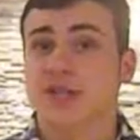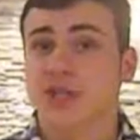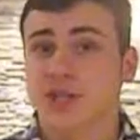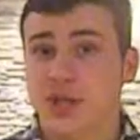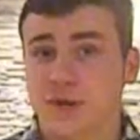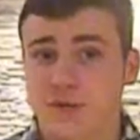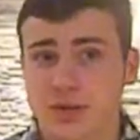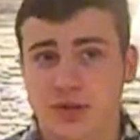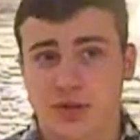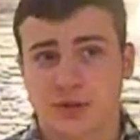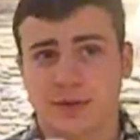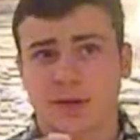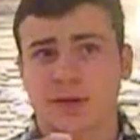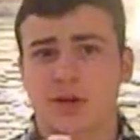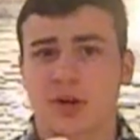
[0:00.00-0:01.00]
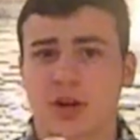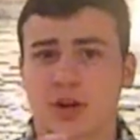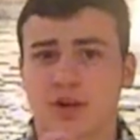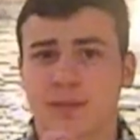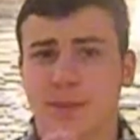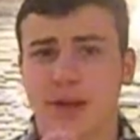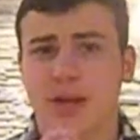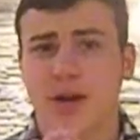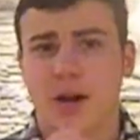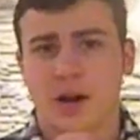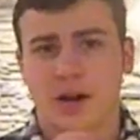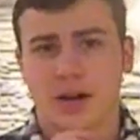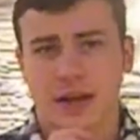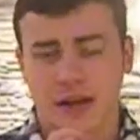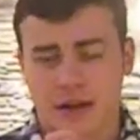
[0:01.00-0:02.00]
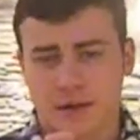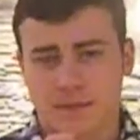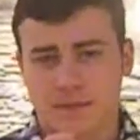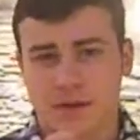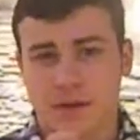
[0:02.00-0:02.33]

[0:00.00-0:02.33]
is a surface treatment called PRK.